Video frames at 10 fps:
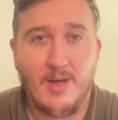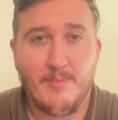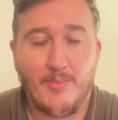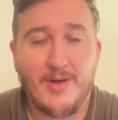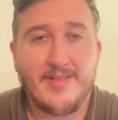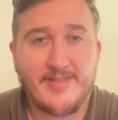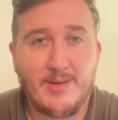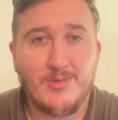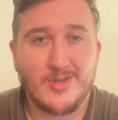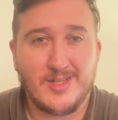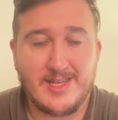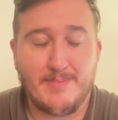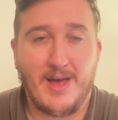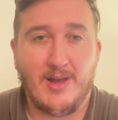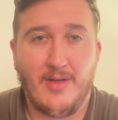But when a team is going to
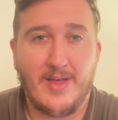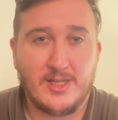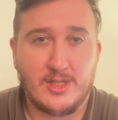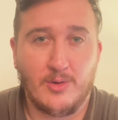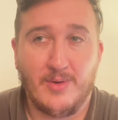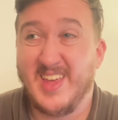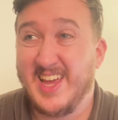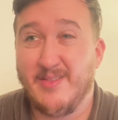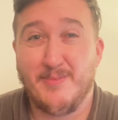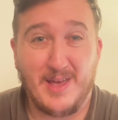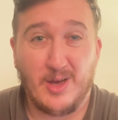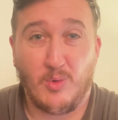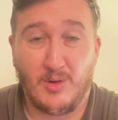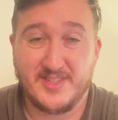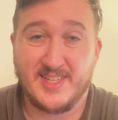sit back like they do and they have a bit of
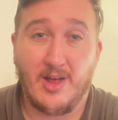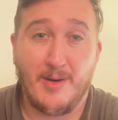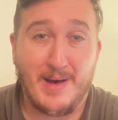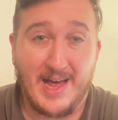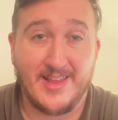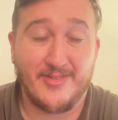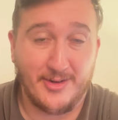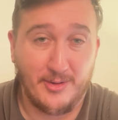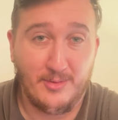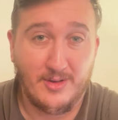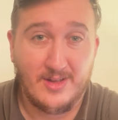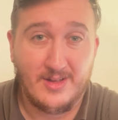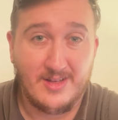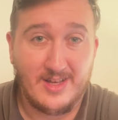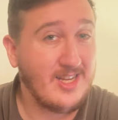quality like Palace do,
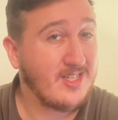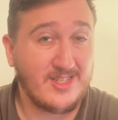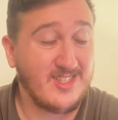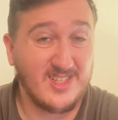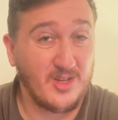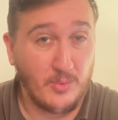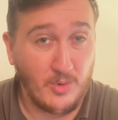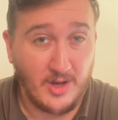it just isn't going to